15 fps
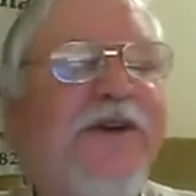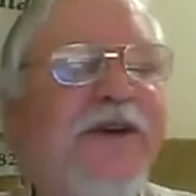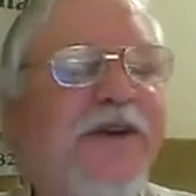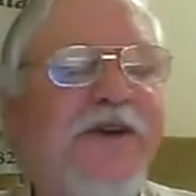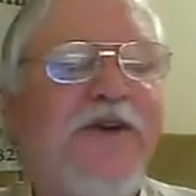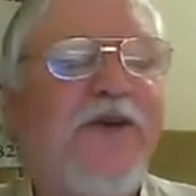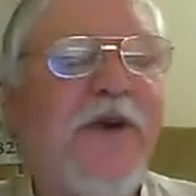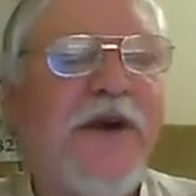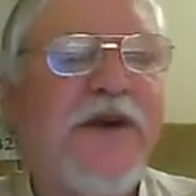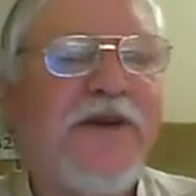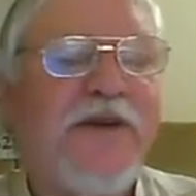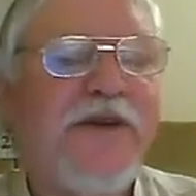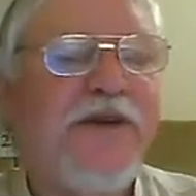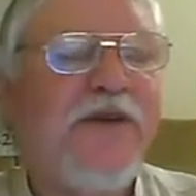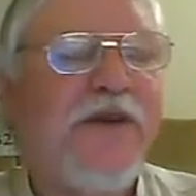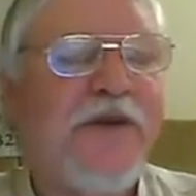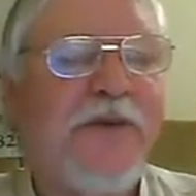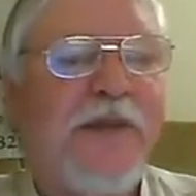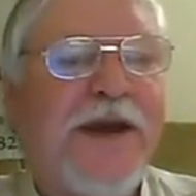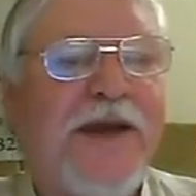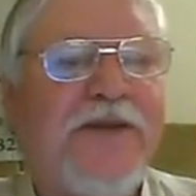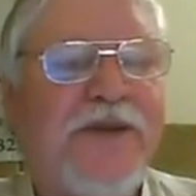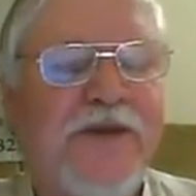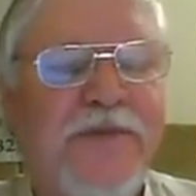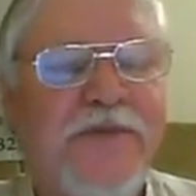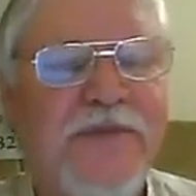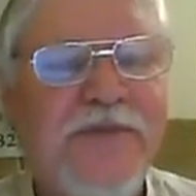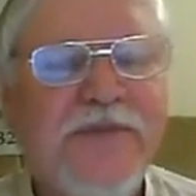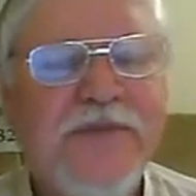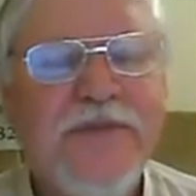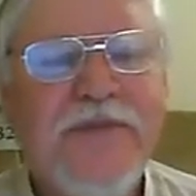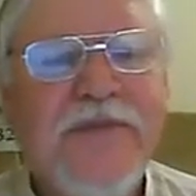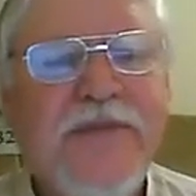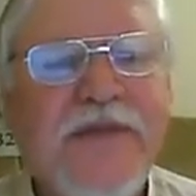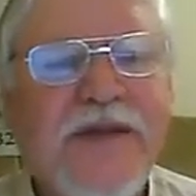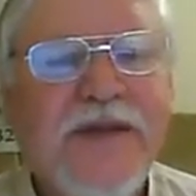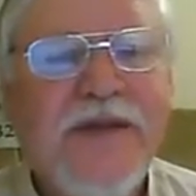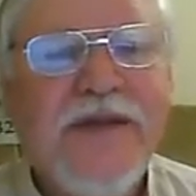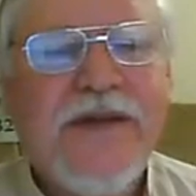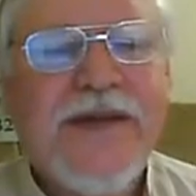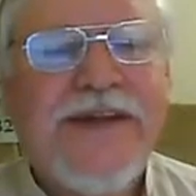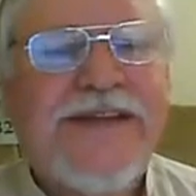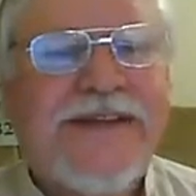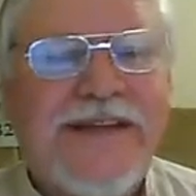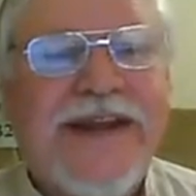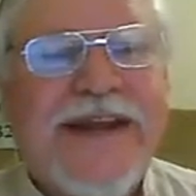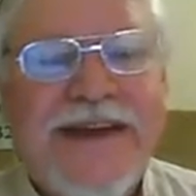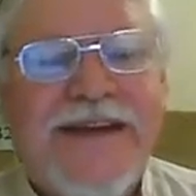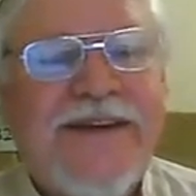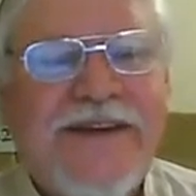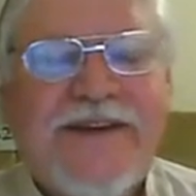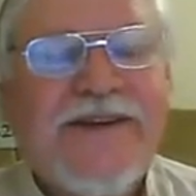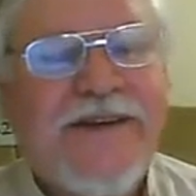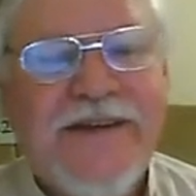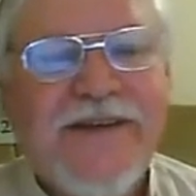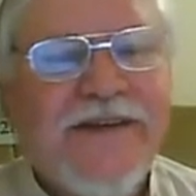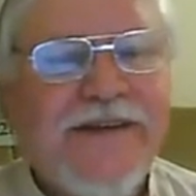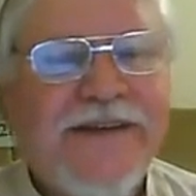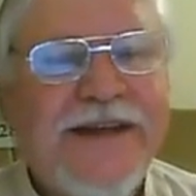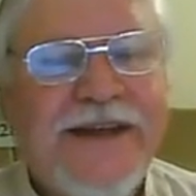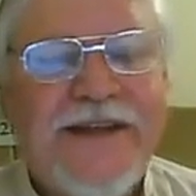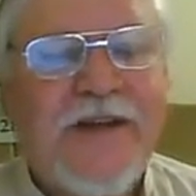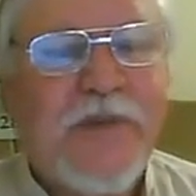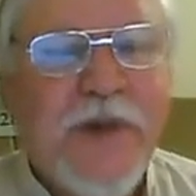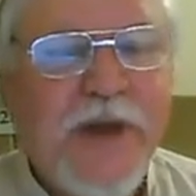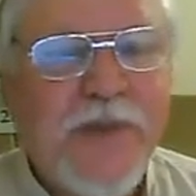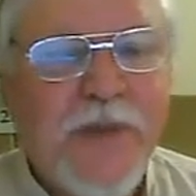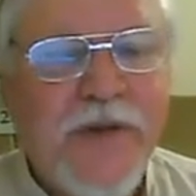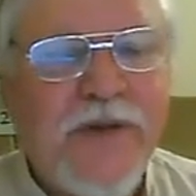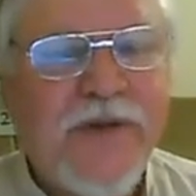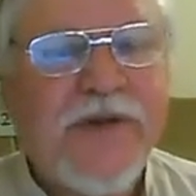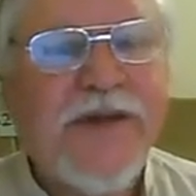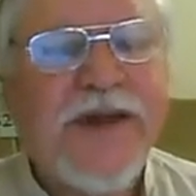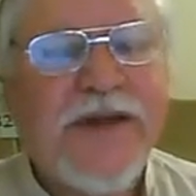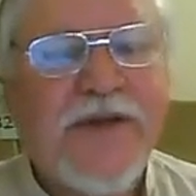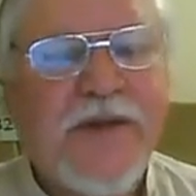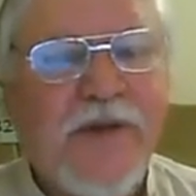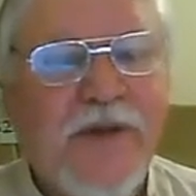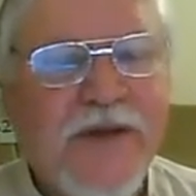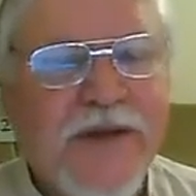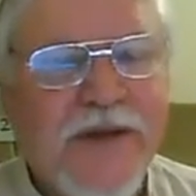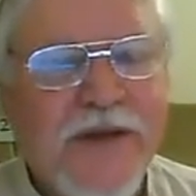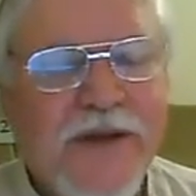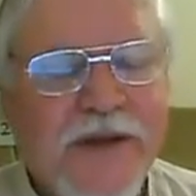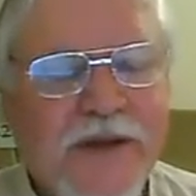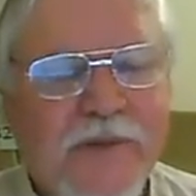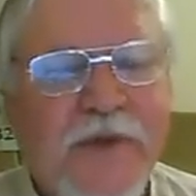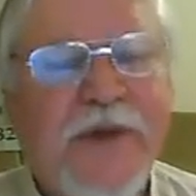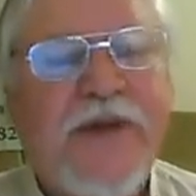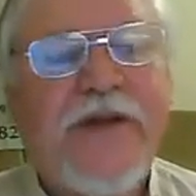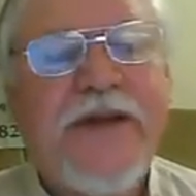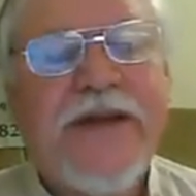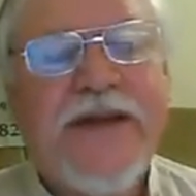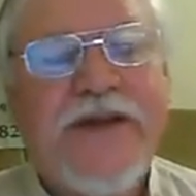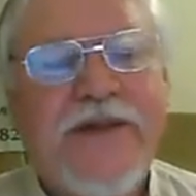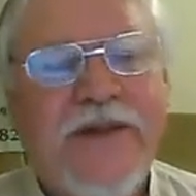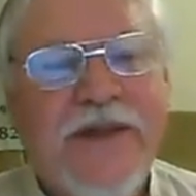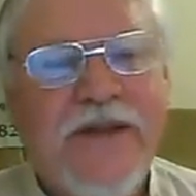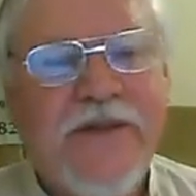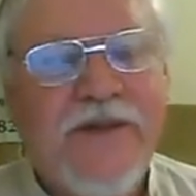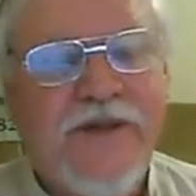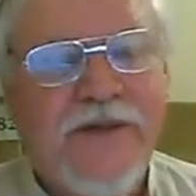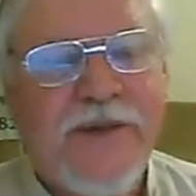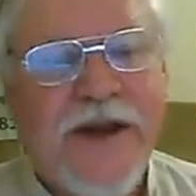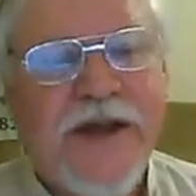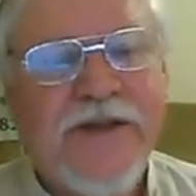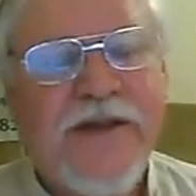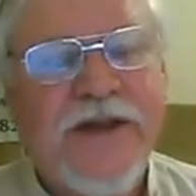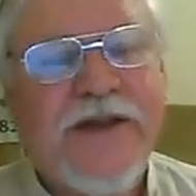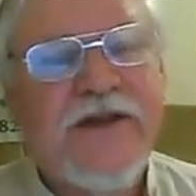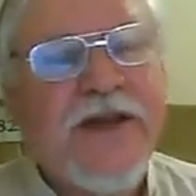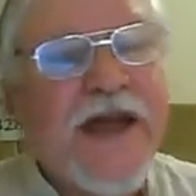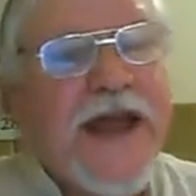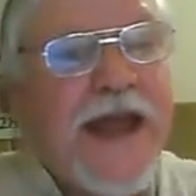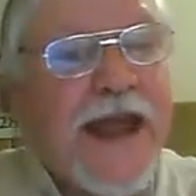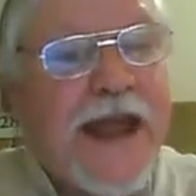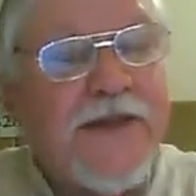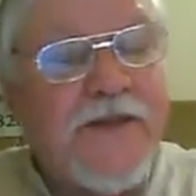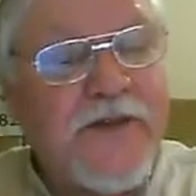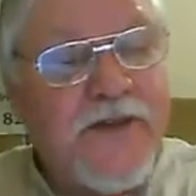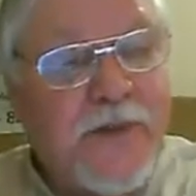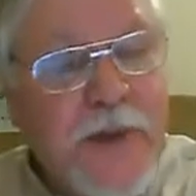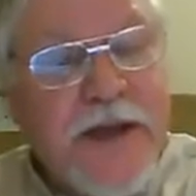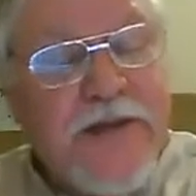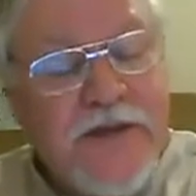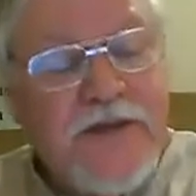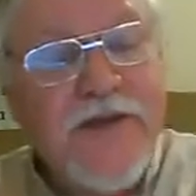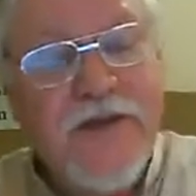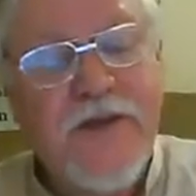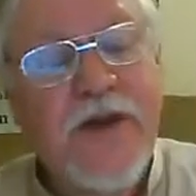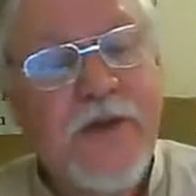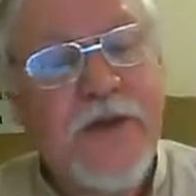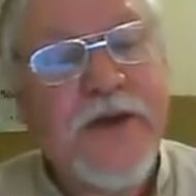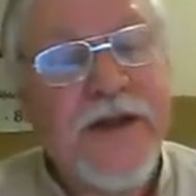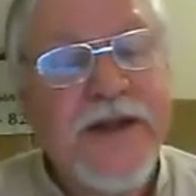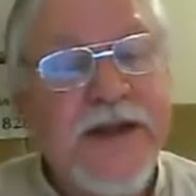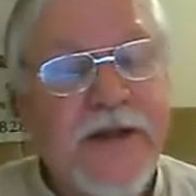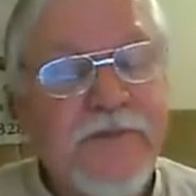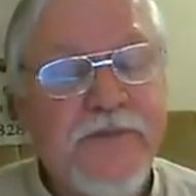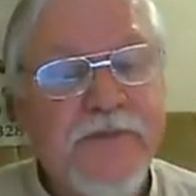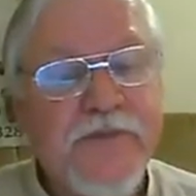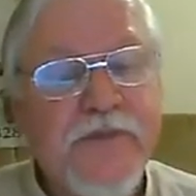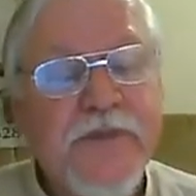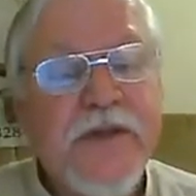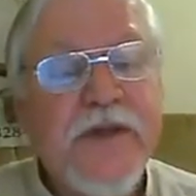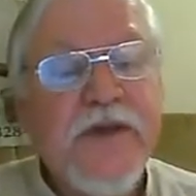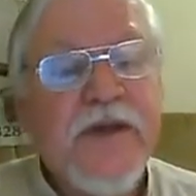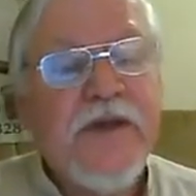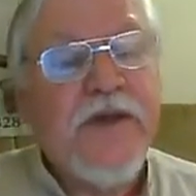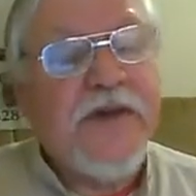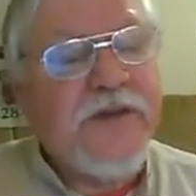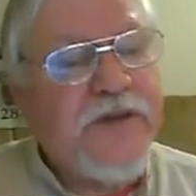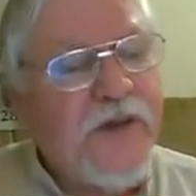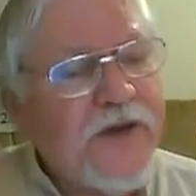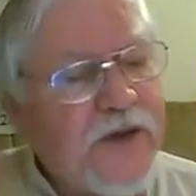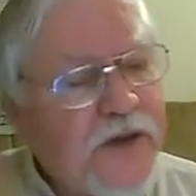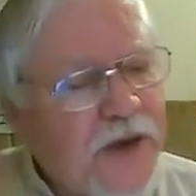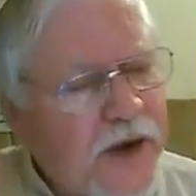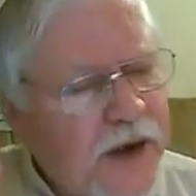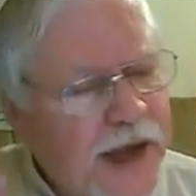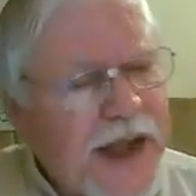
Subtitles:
good quality you can imagine is latent in the people and the buildings and the surroundings and the spaces that we're in. So there are